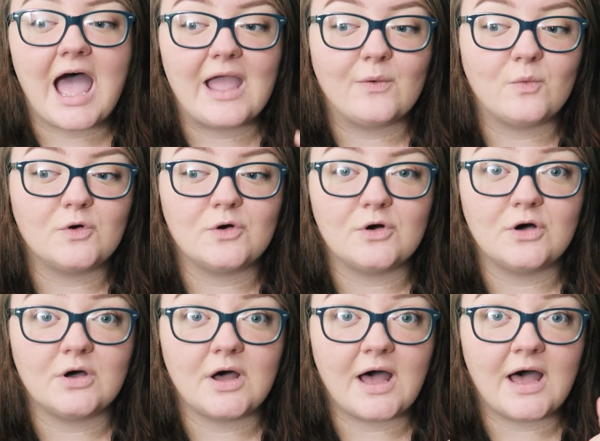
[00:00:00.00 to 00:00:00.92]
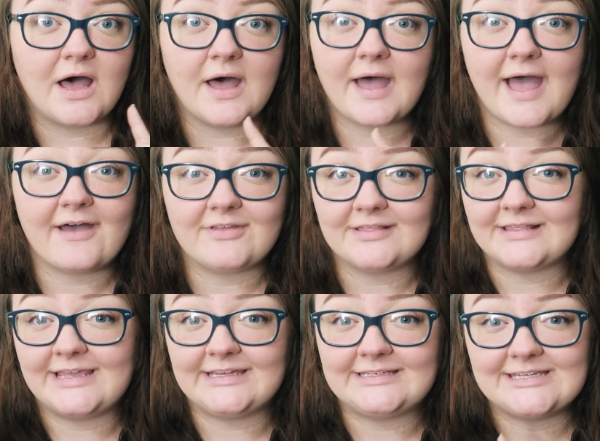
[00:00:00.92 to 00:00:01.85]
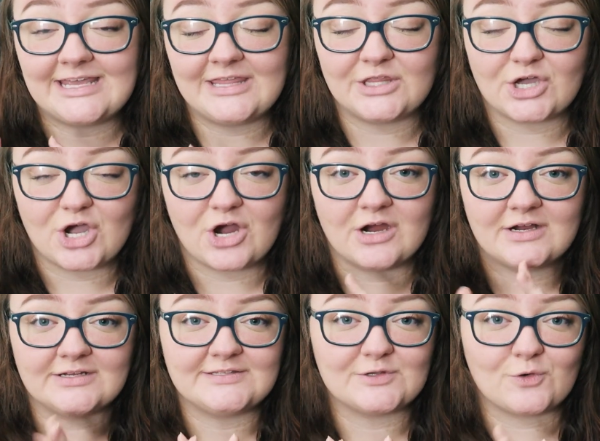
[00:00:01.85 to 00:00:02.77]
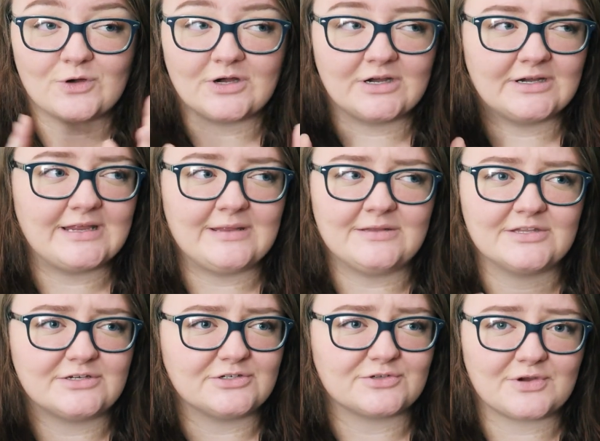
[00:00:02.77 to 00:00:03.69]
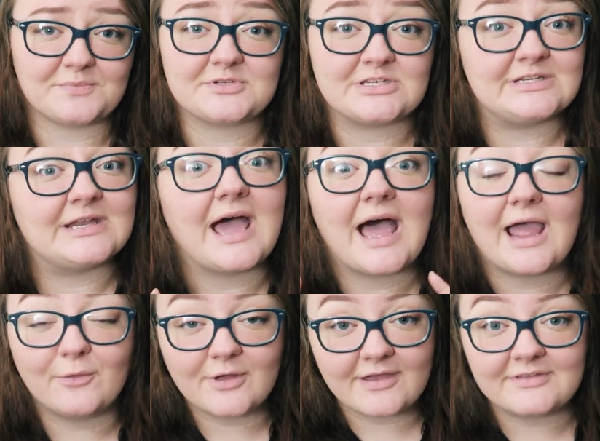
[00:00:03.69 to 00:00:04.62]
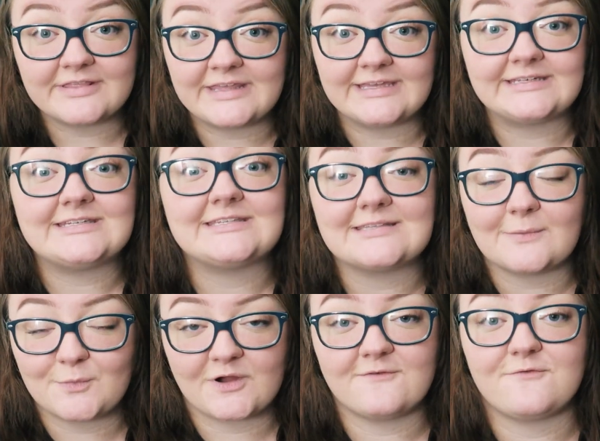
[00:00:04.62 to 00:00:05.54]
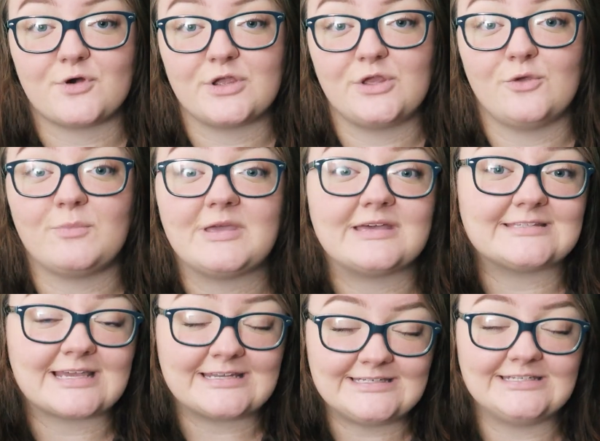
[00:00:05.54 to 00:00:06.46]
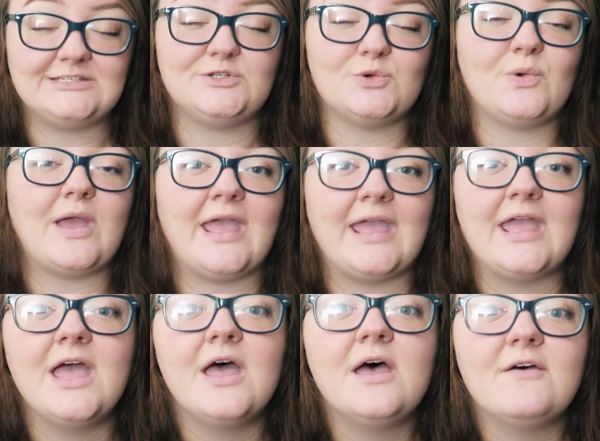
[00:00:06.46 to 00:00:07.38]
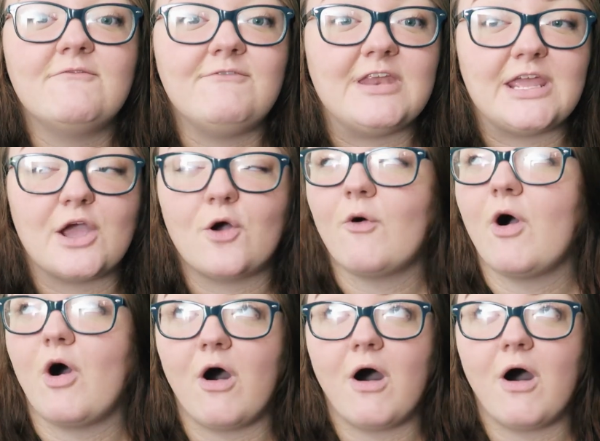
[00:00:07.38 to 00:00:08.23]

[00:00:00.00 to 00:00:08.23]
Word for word: I will uh, have it linked in the cards or in the description. I will have it linked somewhere for you because I did do a video